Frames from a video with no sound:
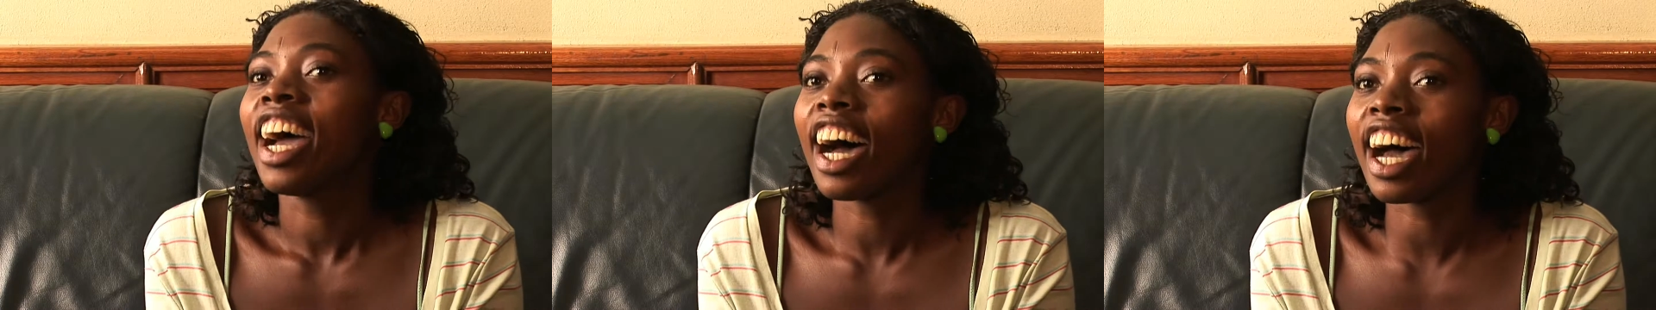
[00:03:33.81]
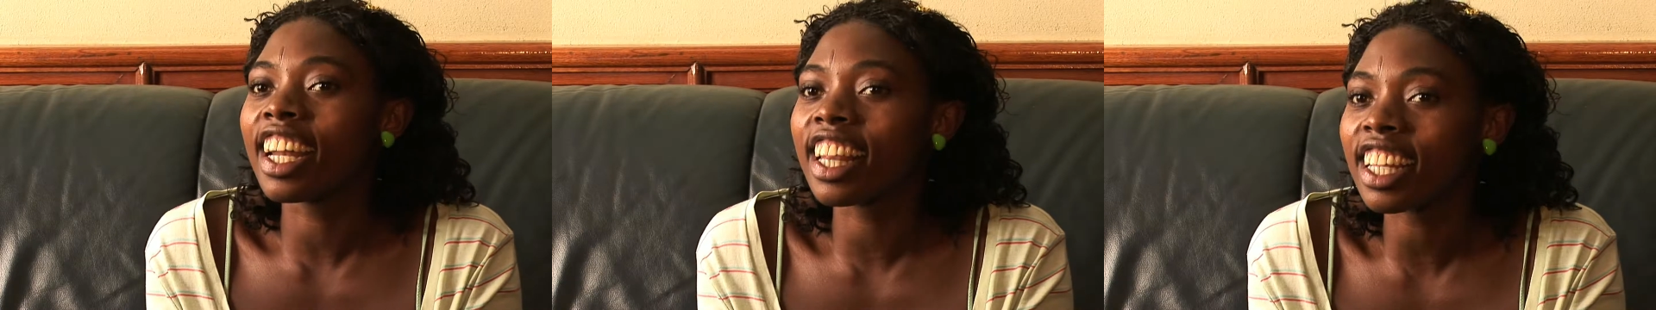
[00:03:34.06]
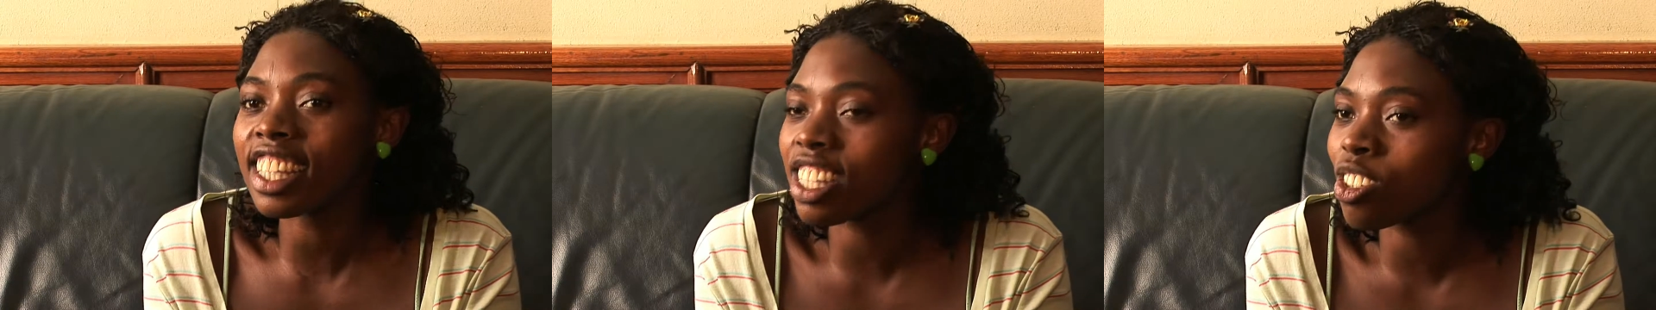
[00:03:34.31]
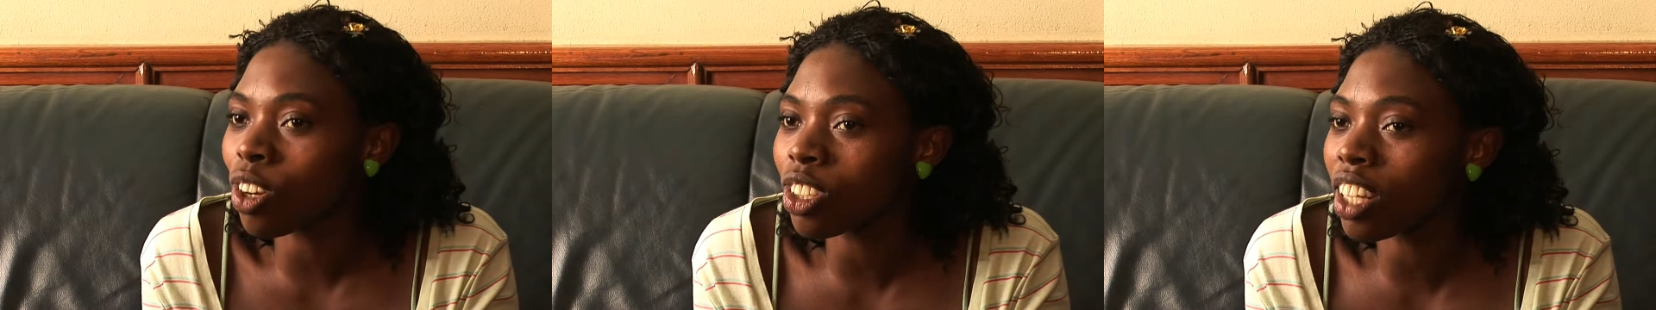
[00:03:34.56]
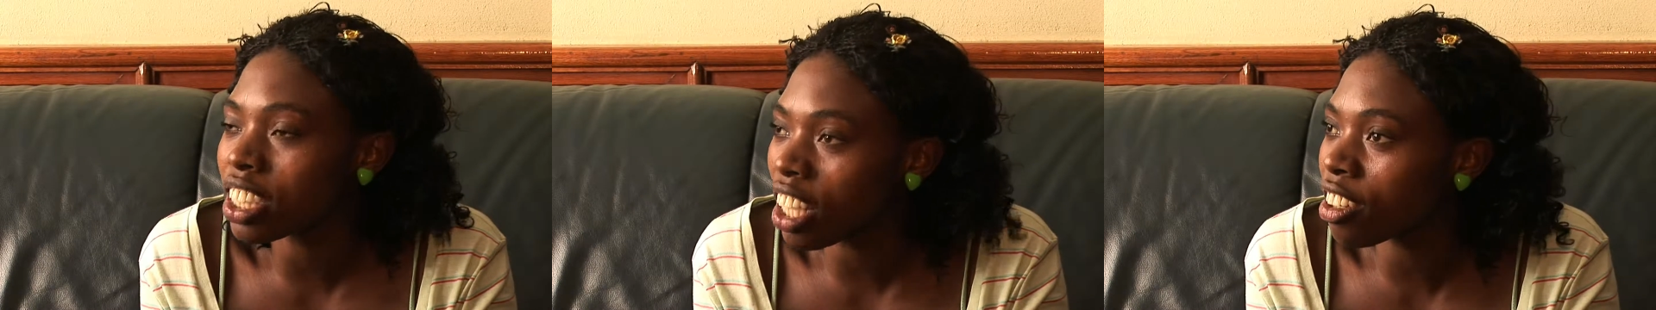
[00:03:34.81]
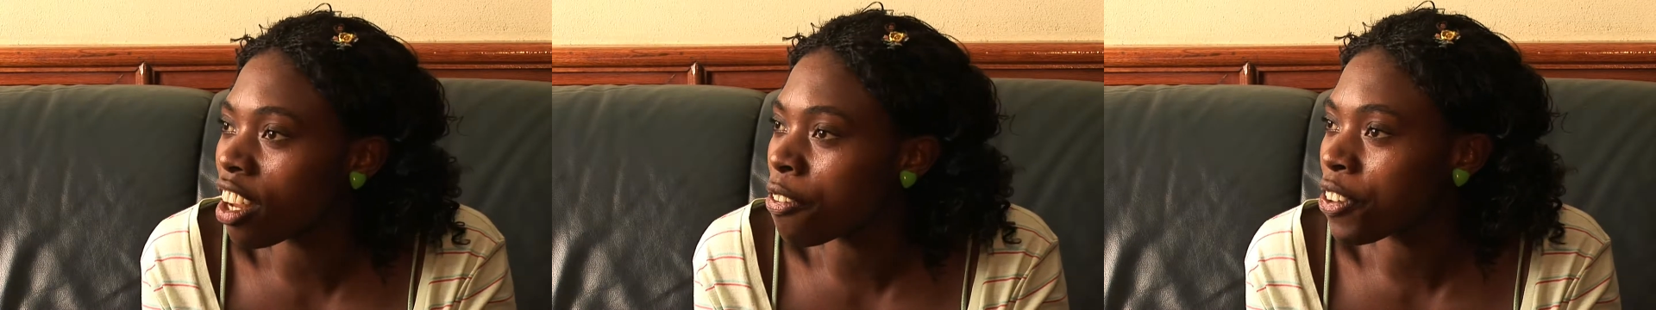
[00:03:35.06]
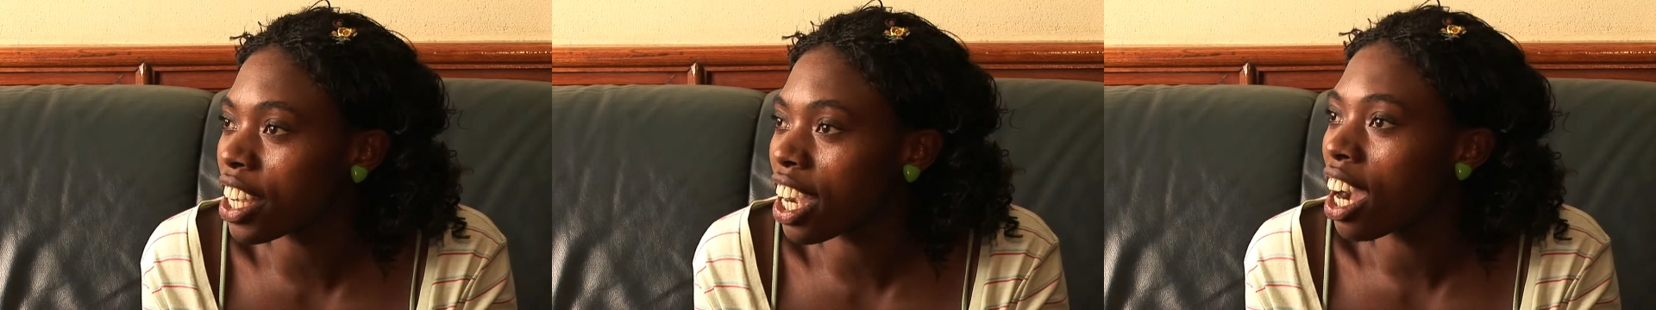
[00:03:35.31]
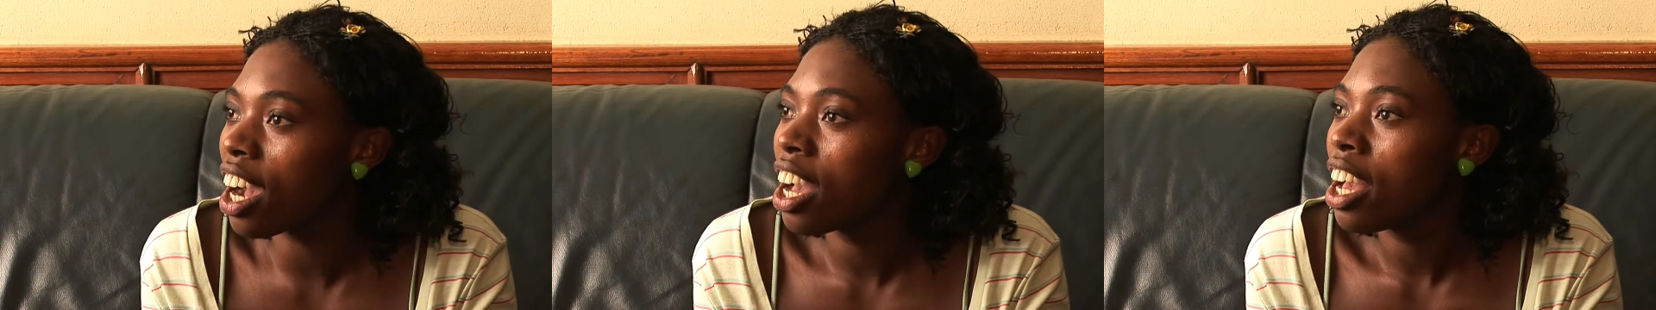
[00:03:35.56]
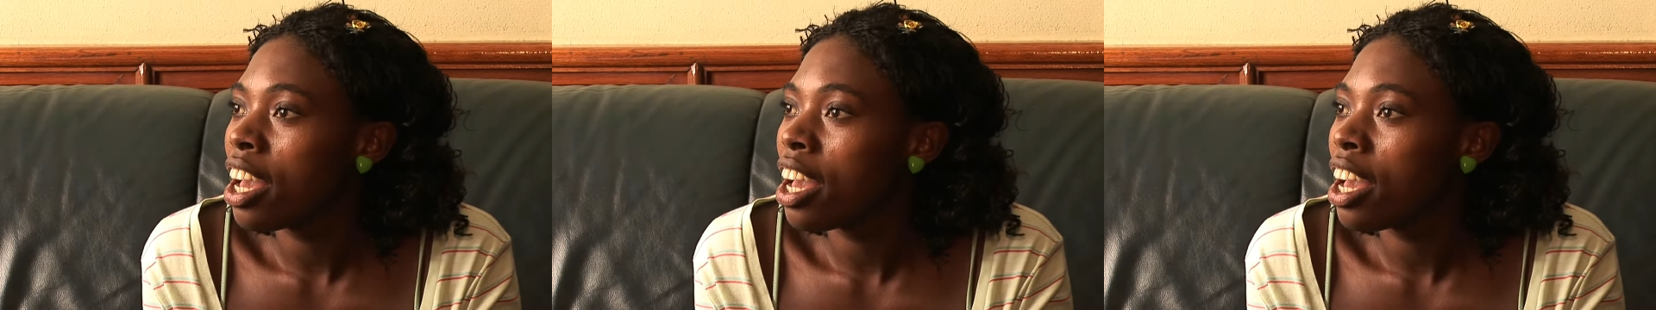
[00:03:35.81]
And that is also Child Africa.